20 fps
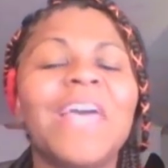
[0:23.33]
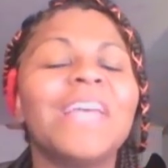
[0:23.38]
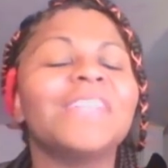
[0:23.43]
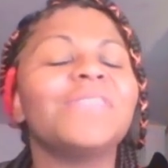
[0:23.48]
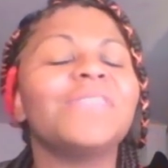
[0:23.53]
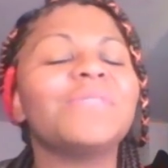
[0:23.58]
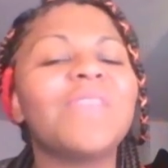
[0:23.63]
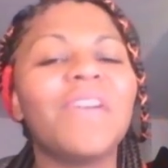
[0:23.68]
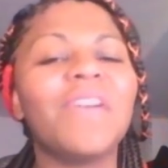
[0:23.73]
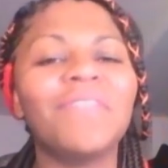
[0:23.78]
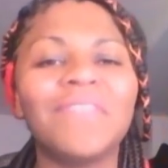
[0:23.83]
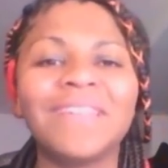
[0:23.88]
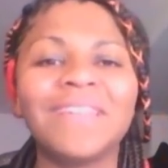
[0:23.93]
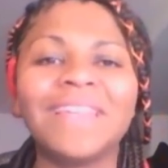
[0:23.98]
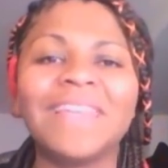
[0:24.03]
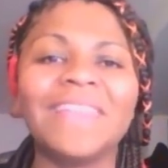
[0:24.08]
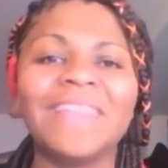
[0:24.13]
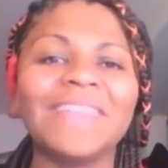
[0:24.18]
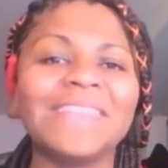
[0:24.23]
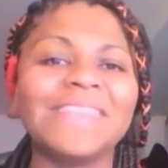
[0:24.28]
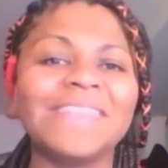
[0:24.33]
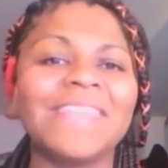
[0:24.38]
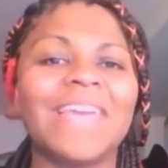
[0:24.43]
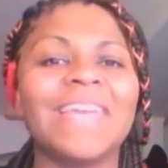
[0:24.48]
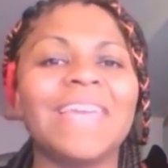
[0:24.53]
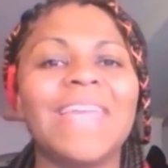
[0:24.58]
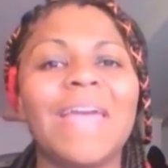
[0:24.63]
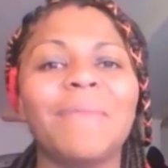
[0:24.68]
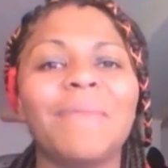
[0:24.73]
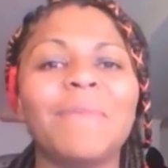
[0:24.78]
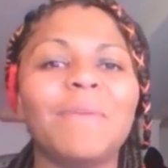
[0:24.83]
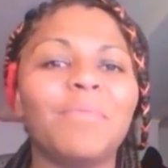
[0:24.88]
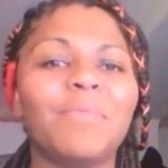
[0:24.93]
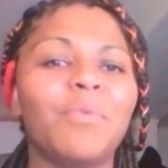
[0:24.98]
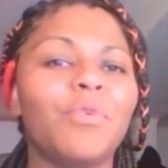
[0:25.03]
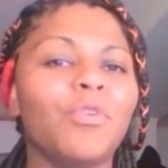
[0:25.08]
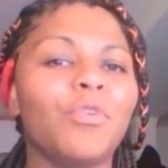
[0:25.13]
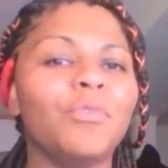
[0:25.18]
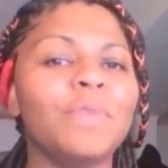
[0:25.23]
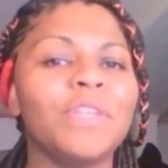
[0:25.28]
So, definitely this dynamic
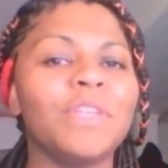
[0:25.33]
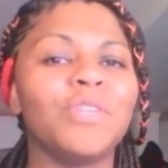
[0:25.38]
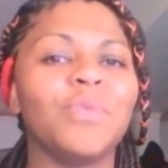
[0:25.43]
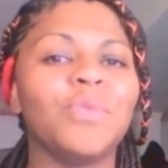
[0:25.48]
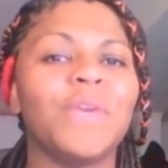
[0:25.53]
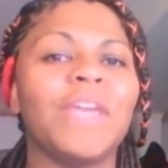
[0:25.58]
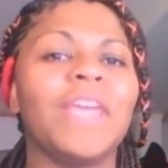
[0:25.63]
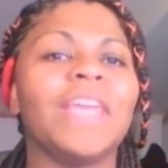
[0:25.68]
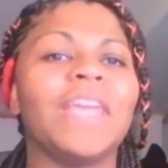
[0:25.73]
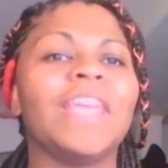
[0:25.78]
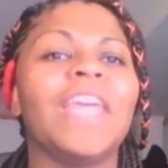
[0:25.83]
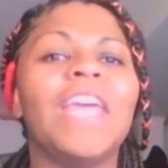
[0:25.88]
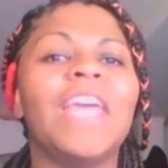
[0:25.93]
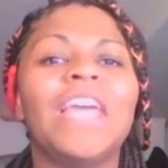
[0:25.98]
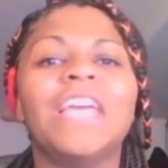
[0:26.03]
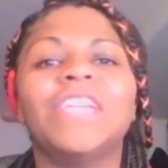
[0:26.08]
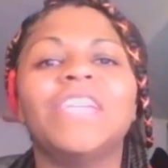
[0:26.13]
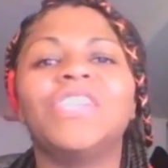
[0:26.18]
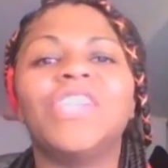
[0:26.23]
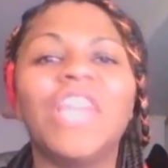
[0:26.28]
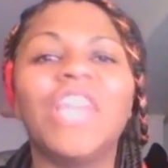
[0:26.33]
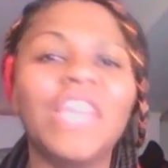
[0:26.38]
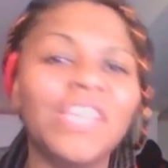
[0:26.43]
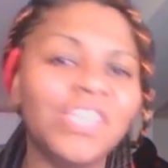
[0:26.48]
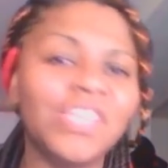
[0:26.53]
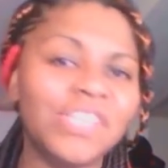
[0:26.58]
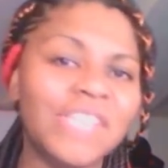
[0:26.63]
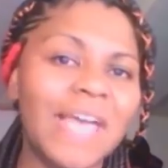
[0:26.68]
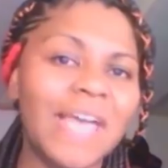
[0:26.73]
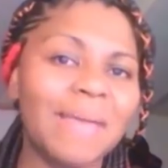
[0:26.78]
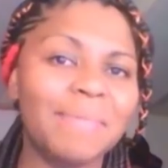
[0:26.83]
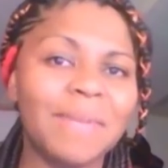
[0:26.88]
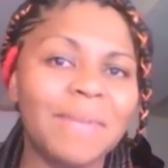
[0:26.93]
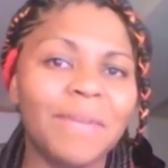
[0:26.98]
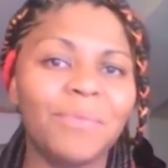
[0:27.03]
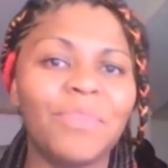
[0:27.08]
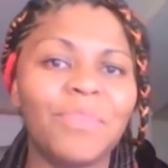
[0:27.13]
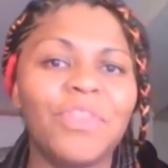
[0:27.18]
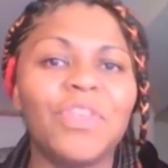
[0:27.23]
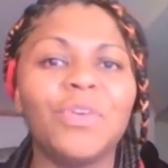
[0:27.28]
pull between changes
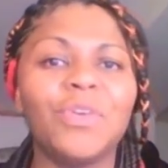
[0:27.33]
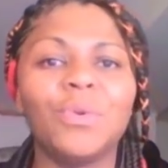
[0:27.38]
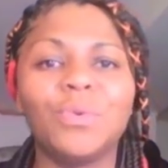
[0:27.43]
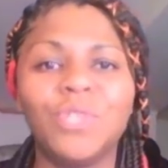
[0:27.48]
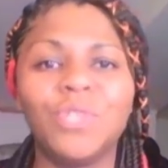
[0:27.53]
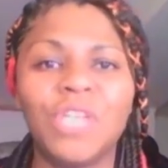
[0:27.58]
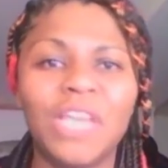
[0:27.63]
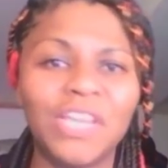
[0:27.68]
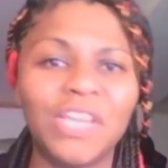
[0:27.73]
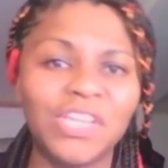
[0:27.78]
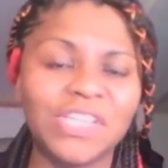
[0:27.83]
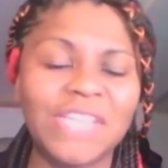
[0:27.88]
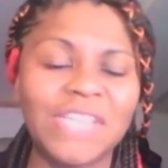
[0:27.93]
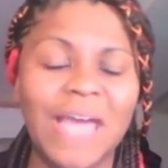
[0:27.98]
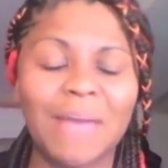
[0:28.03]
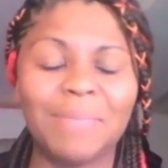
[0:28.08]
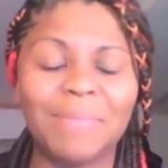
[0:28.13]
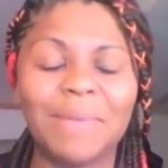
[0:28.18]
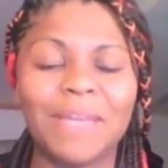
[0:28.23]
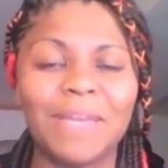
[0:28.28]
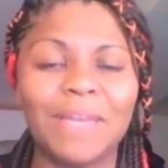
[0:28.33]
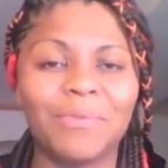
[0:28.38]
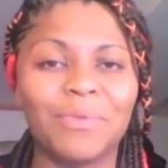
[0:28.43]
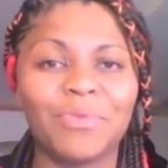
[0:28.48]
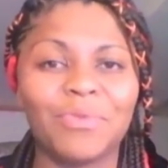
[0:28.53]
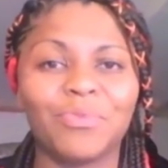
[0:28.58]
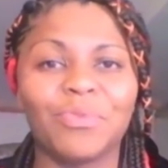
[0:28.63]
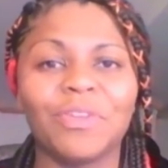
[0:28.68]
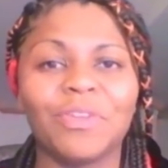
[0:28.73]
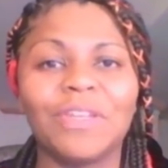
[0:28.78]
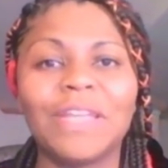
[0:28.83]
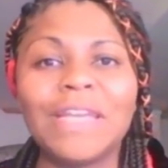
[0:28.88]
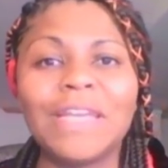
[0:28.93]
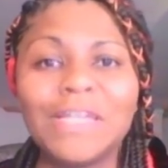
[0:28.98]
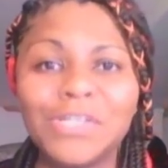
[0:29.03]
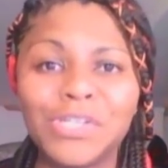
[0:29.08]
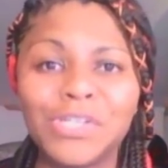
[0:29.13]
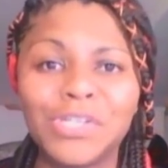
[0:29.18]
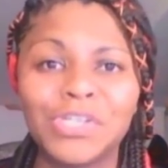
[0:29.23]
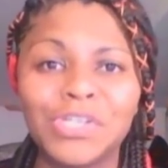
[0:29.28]
happening with you, changes happening with
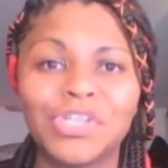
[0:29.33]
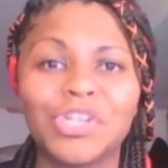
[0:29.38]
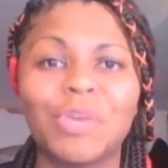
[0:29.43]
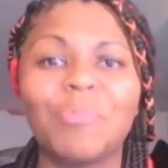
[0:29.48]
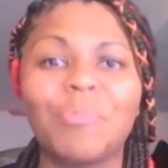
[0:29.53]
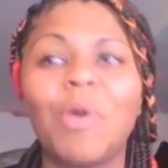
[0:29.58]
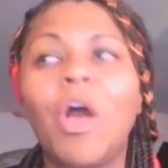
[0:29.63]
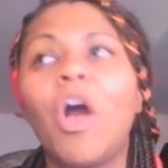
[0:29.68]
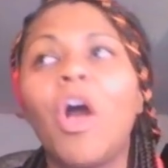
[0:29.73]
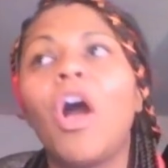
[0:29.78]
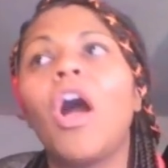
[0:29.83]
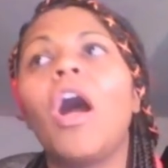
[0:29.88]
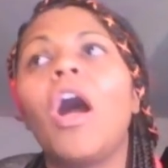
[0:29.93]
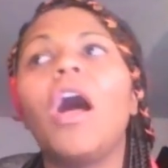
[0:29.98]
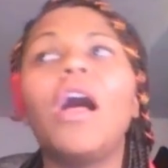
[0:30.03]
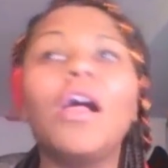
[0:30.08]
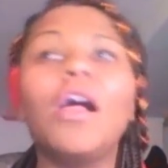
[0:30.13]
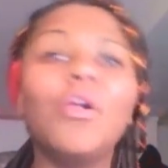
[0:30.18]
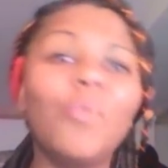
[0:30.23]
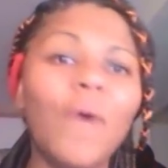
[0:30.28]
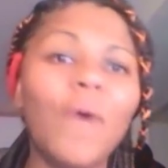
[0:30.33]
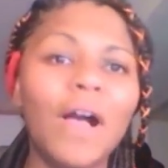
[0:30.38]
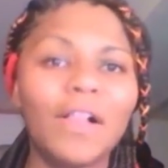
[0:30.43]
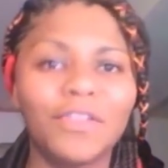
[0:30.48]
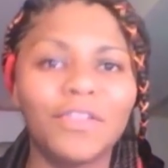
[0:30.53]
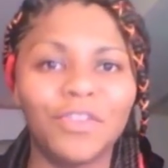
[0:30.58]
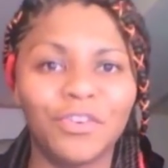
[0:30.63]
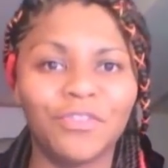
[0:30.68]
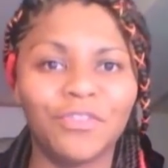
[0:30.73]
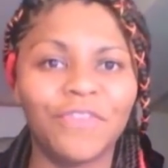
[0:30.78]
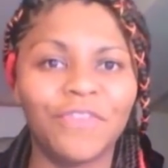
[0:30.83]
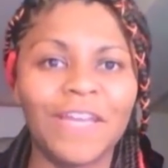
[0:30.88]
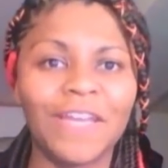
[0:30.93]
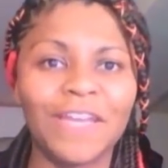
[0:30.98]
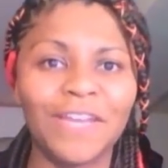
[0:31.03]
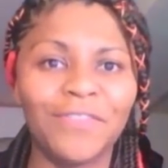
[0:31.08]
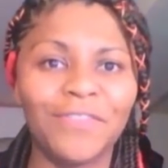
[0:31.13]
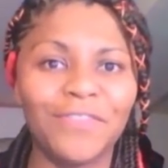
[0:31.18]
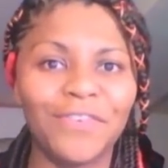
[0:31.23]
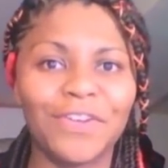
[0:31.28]
relationship, all while you're
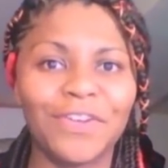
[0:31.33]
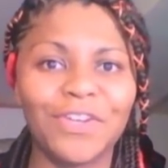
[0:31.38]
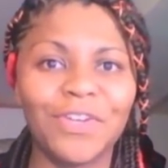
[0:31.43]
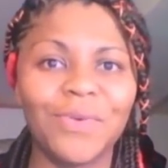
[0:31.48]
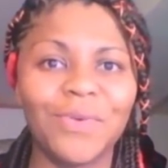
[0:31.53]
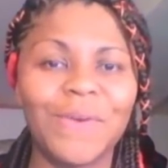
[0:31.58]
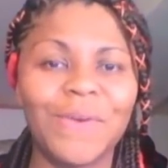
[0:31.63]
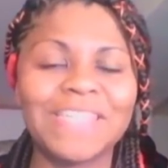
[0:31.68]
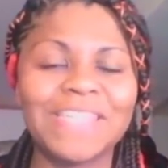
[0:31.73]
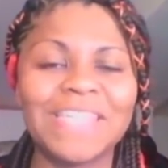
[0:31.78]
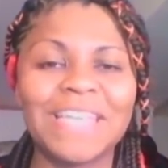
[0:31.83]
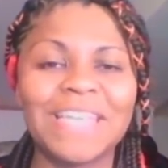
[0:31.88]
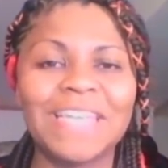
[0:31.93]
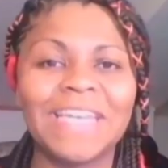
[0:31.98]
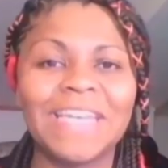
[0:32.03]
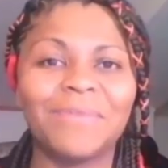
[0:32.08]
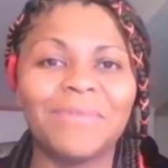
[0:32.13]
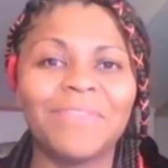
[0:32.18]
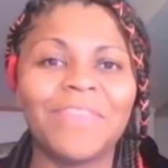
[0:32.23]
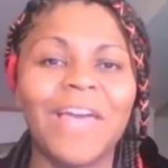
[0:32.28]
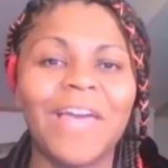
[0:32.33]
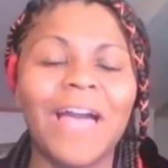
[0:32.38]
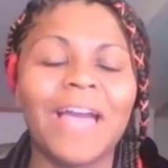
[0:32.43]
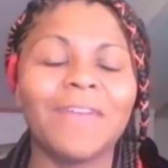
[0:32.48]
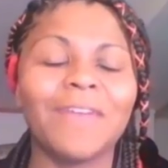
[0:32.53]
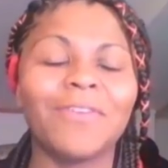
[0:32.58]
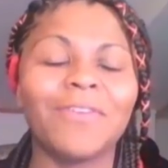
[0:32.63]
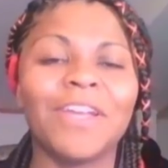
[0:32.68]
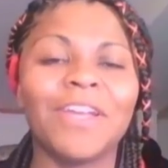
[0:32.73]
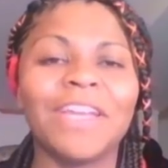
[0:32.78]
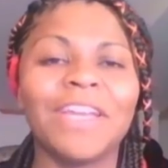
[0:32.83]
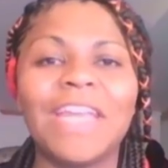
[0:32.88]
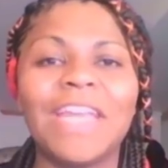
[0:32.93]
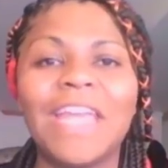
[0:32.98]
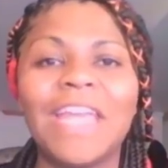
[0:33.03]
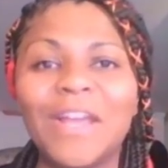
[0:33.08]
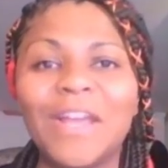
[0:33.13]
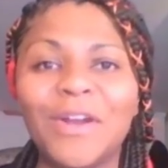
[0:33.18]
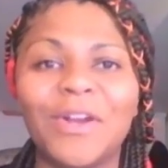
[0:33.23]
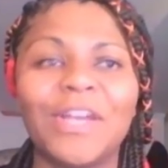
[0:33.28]
fighting for a new identity with Chiron and
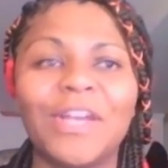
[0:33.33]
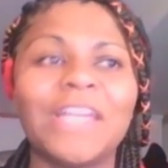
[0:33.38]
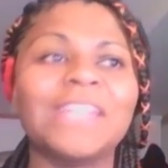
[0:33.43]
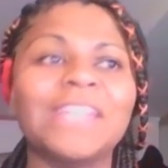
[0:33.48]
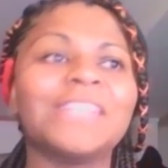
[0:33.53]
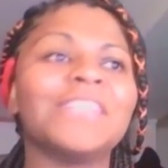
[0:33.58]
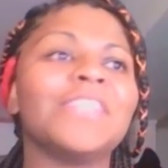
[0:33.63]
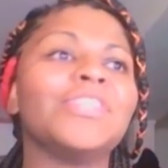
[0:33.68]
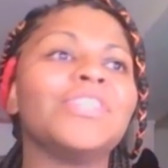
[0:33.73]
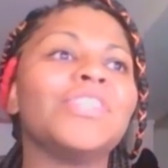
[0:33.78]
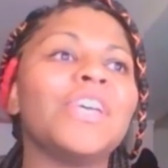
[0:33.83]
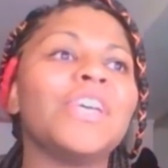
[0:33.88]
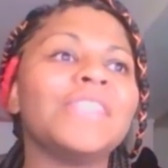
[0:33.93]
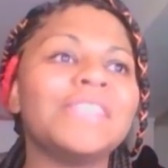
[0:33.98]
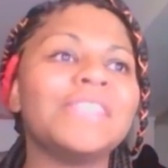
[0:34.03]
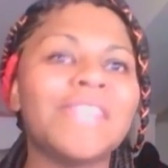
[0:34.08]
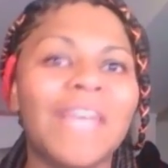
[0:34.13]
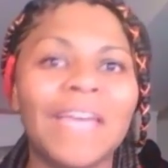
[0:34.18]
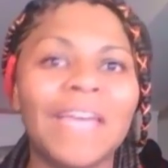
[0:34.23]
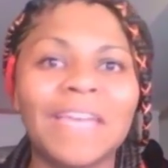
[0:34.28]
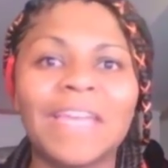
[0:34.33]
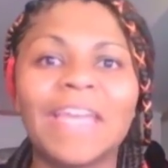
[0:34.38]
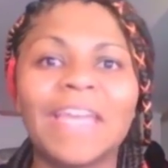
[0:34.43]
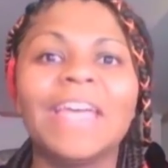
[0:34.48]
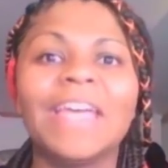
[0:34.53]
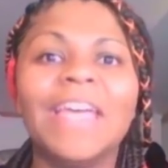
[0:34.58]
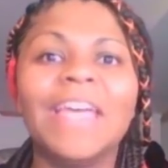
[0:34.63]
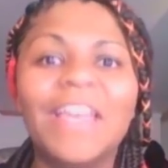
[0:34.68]
Aries to just kind of